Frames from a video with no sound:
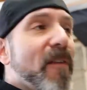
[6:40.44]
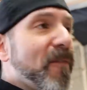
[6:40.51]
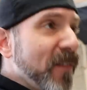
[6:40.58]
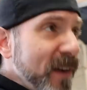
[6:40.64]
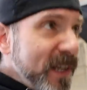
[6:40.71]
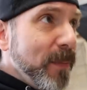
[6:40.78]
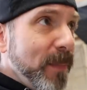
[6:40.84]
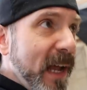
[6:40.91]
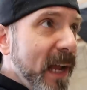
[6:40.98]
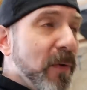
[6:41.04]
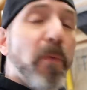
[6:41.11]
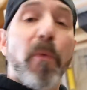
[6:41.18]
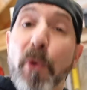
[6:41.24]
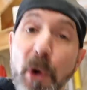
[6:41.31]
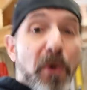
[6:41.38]
a friend of
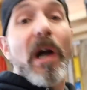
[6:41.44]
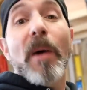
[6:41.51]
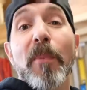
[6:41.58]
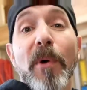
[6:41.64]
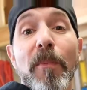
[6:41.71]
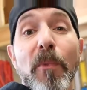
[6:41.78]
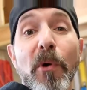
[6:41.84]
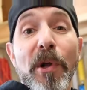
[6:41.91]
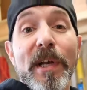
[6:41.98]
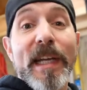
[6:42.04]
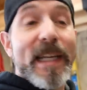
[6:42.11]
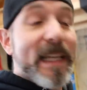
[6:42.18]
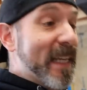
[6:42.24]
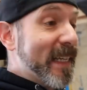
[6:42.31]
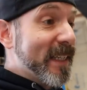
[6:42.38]
mine woke up one
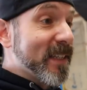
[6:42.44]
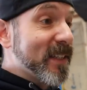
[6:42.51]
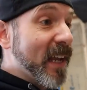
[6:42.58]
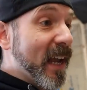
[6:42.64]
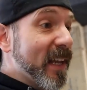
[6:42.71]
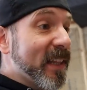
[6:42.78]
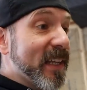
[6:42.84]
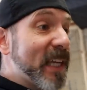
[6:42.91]
morning and decided